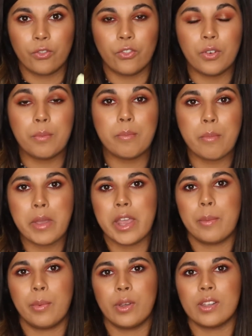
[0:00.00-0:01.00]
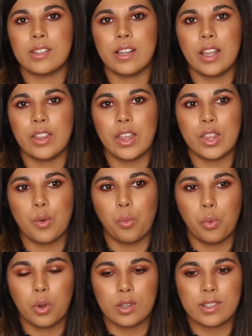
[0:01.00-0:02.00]
For me personally, they're the
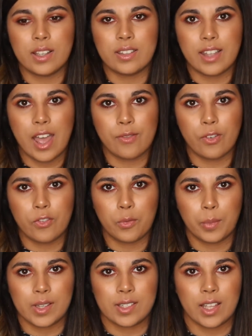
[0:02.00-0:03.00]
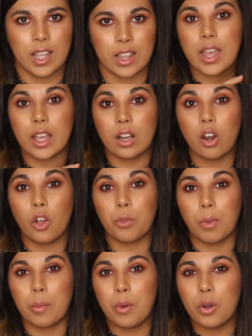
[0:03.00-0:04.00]
worst things ever for my skin. It
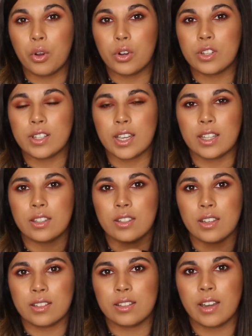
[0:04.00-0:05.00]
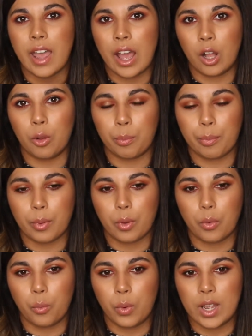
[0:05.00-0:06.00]
clogs my pores, it doesn't help
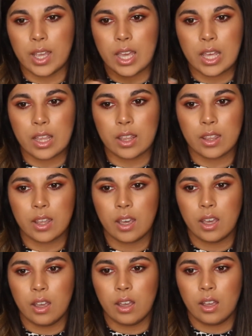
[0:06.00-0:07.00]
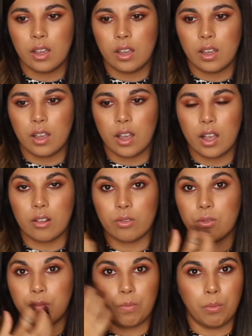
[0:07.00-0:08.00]
with
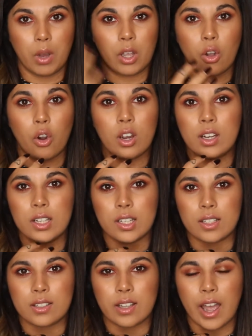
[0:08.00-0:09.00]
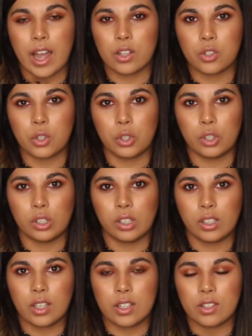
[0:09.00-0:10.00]
my oiliness at
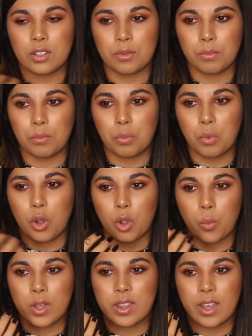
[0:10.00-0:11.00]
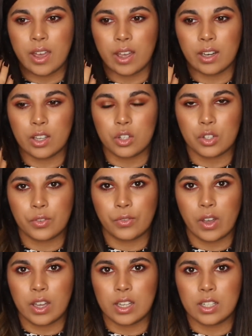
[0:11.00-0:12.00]
all. It doesn't work with it, and I just
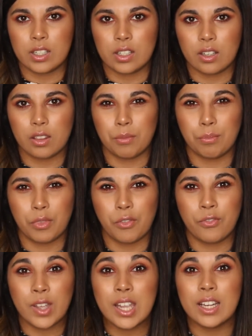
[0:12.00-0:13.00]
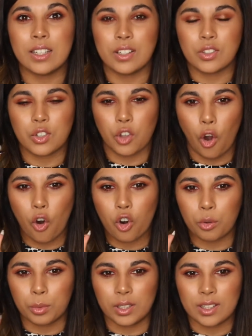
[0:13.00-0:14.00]
find the feeling is just
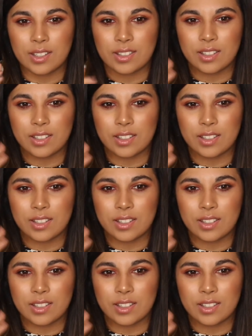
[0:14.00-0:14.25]
horrible.